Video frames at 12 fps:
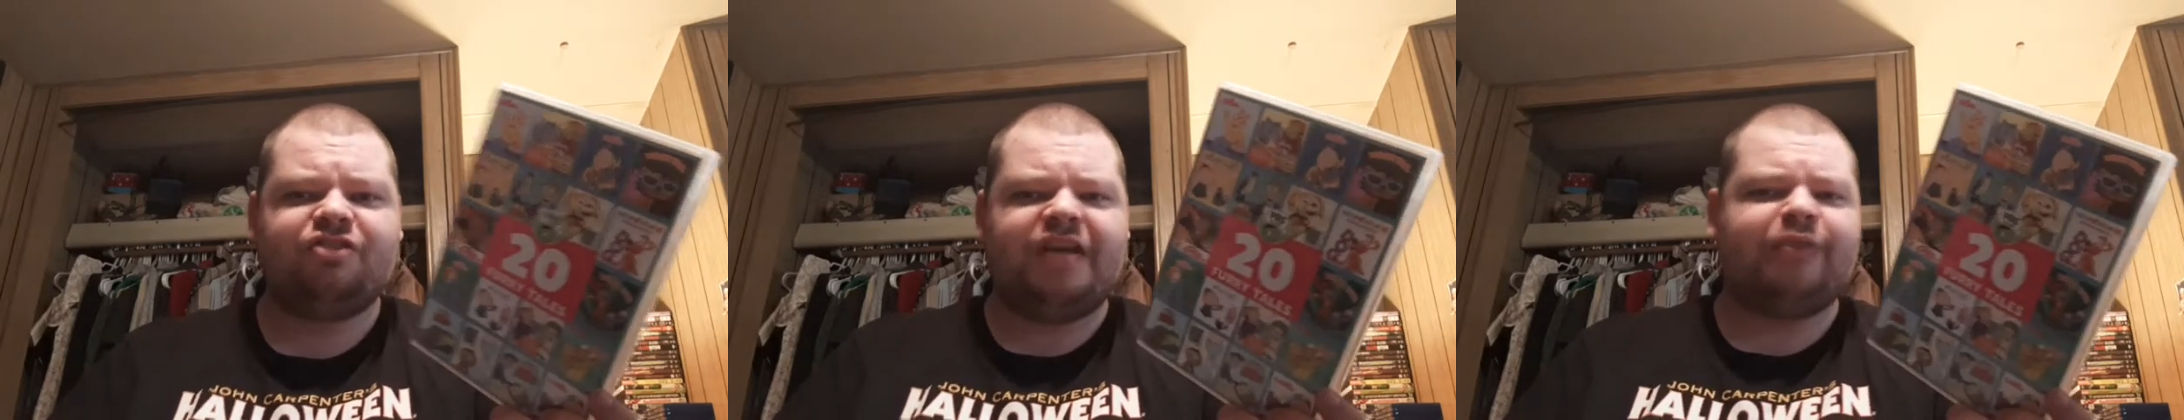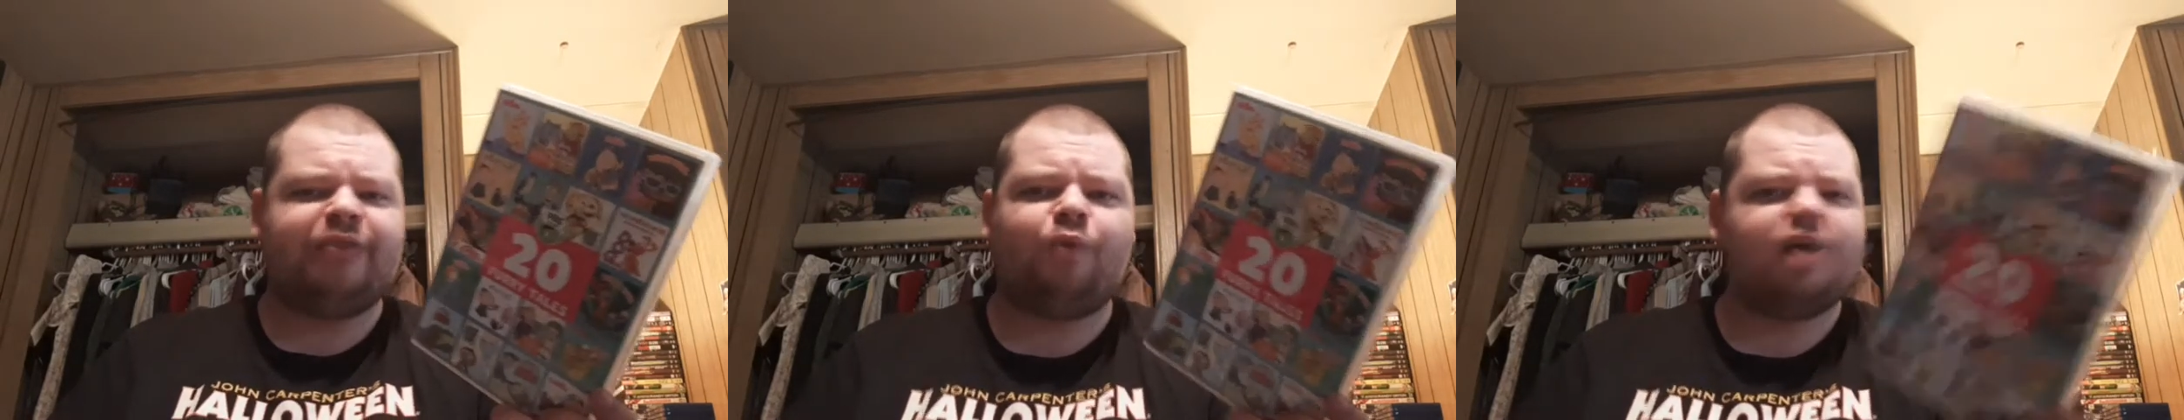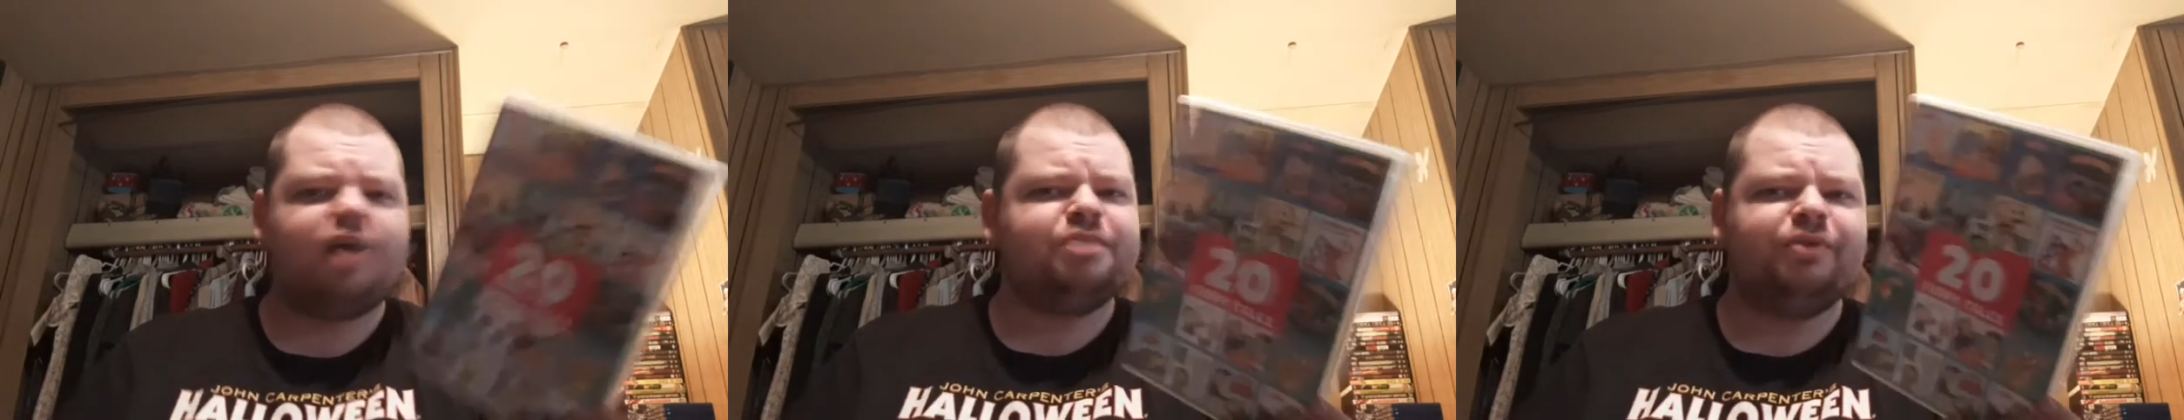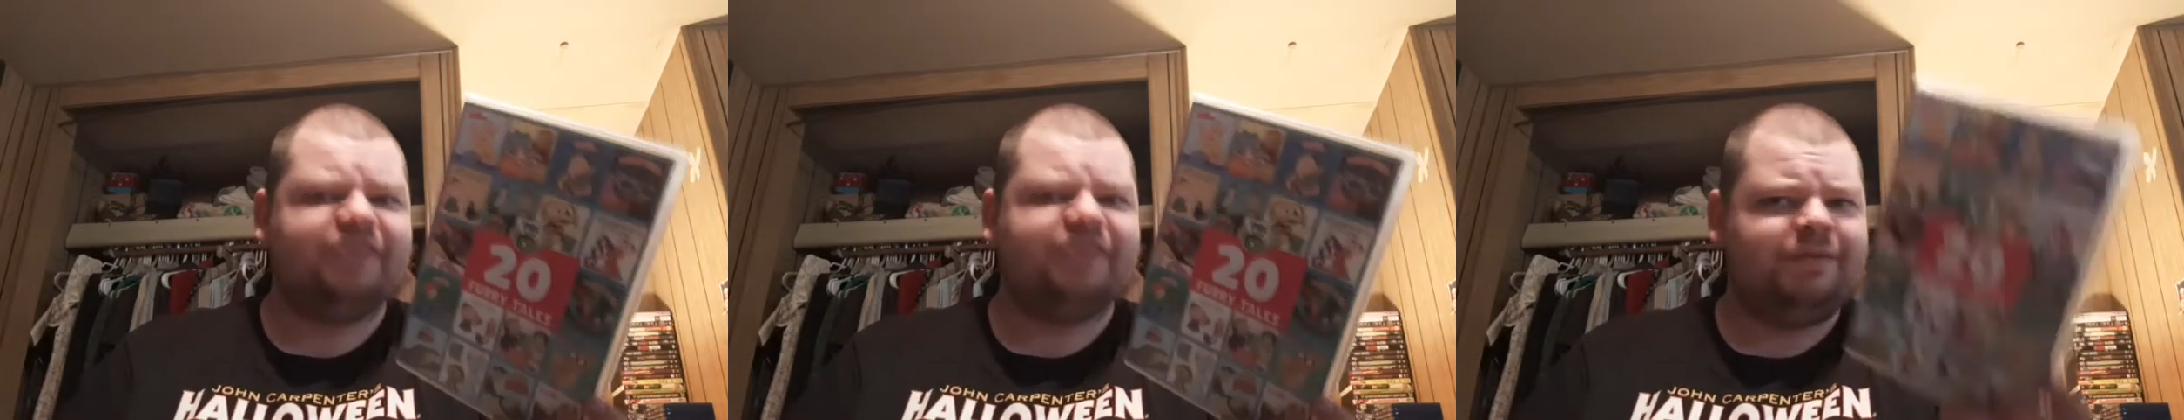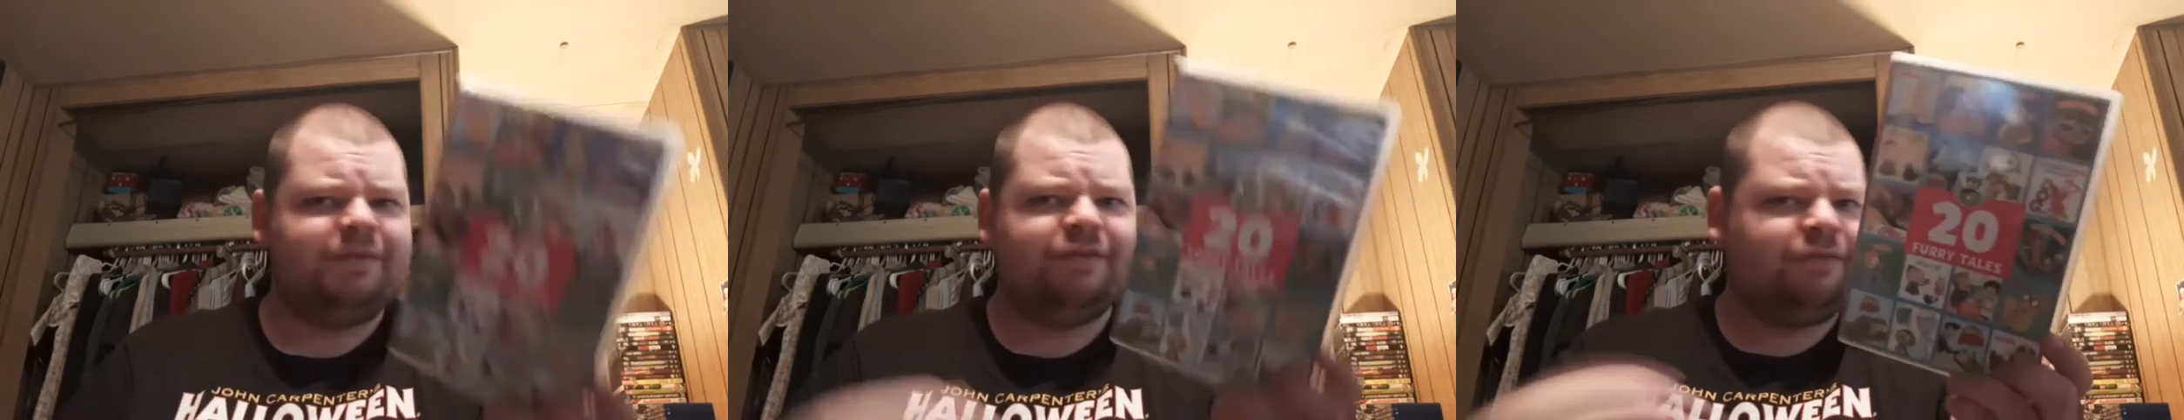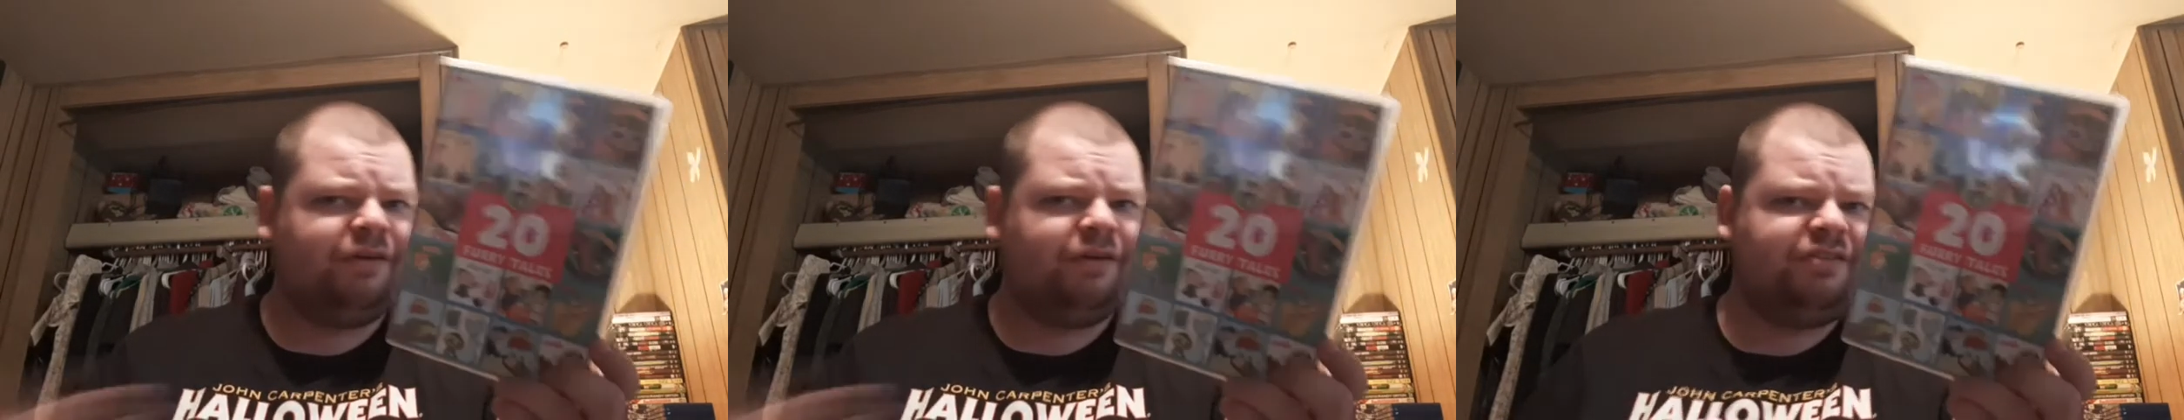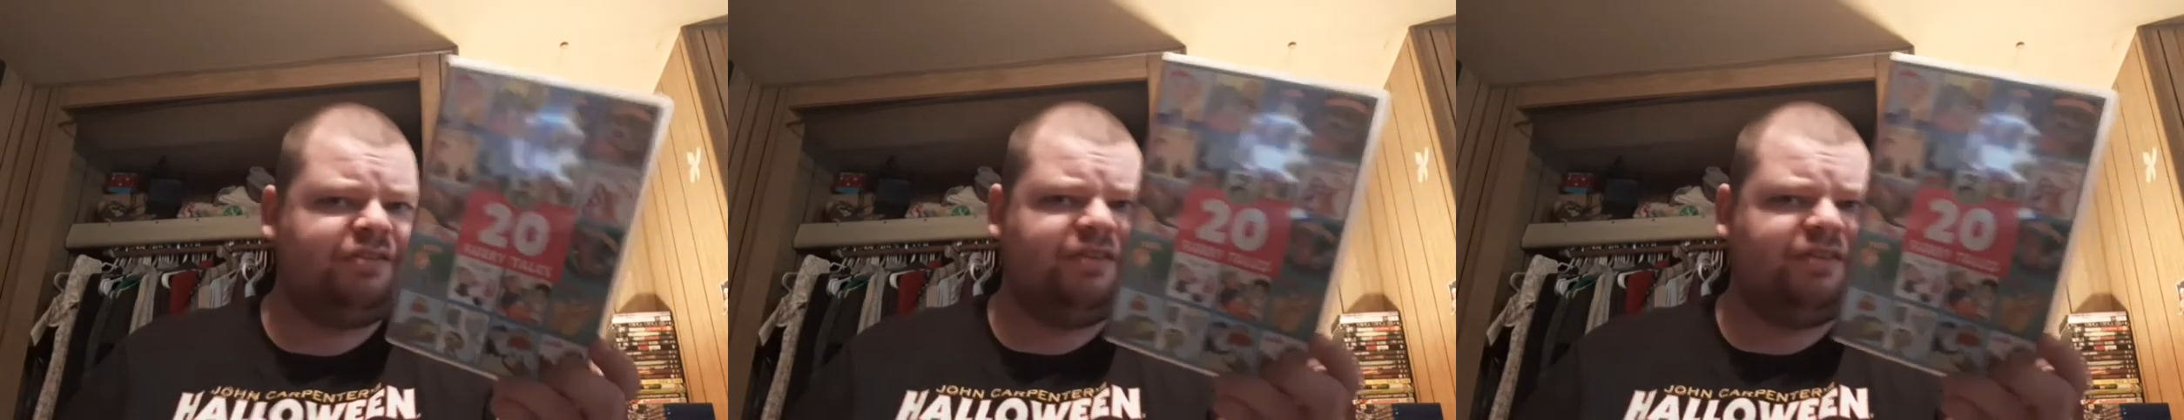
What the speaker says: you have to watch them on DVD first,